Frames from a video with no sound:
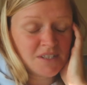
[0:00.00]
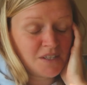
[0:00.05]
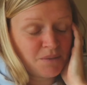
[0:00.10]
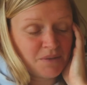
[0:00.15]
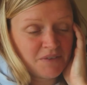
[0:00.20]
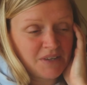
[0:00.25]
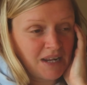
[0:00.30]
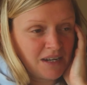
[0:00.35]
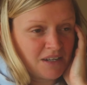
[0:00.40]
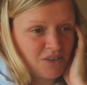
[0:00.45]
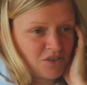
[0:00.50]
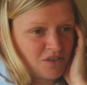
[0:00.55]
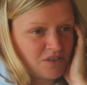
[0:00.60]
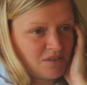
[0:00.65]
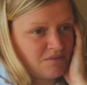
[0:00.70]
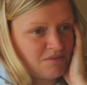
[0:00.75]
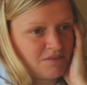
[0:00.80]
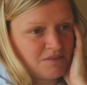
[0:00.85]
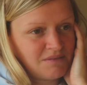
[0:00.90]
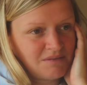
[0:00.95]
So we have kind of just,
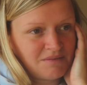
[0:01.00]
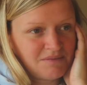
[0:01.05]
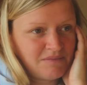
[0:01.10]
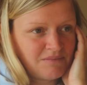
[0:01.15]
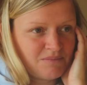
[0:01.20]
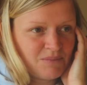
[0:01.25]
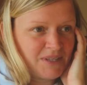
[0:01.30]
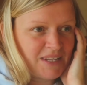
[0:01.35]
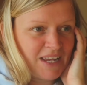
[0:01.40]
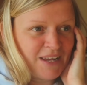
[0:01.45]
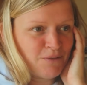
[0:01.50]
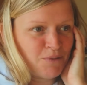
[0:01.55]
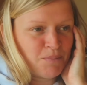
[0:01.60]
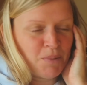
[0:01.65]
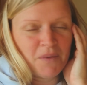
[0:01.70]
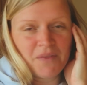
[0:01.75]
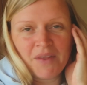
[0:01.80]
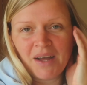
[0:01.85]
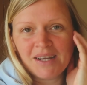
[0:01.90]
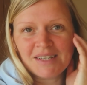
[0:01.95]
we gave
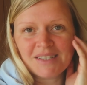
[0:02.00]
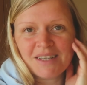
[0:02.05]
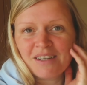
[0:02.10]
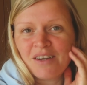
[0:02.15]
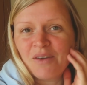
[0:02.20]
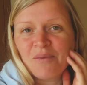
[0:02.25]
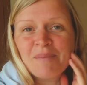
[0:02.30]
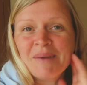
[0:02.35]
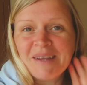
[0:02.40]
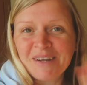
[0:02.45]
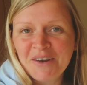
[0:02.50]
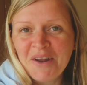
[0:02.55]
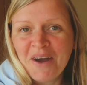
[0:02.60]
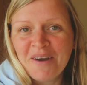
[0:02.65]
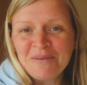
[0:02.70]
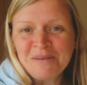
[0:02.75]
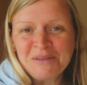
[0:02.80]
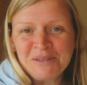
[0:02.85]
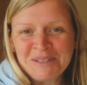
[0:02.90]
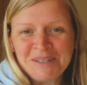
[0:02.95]
up on that and said, no, me and
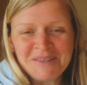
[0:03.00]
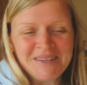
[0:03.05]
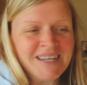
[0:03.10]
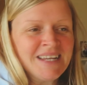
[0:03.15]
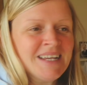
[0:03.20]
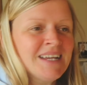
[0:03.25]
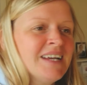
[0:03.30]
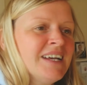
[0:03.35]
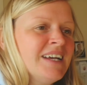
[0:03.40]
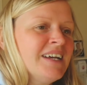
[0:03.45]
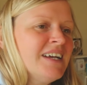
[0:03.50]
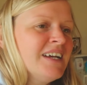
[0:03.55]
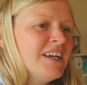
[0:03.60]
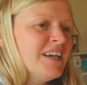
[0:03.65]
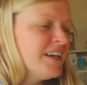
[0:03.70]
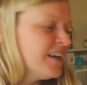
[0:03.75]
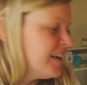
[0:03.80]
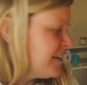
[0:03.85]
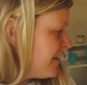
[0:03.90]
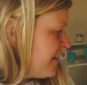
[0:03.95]
Laura will just do it.
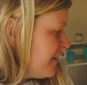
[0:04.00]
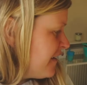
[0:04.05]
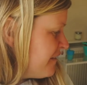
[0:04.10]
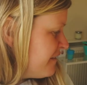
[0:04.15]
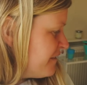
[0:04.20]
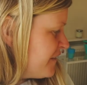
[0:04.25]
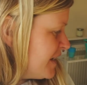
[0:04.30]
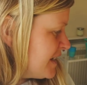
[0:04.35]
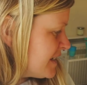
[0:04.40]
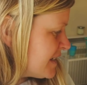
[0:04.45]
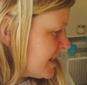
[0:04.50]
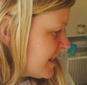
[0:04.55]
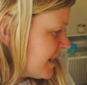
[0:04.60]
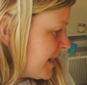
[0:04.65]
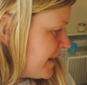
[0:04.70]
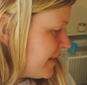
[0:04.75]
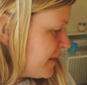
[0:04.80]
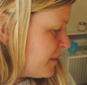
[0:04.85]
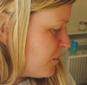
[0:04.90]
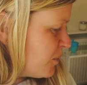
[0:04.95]
First thing
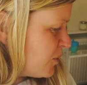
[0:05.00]
in the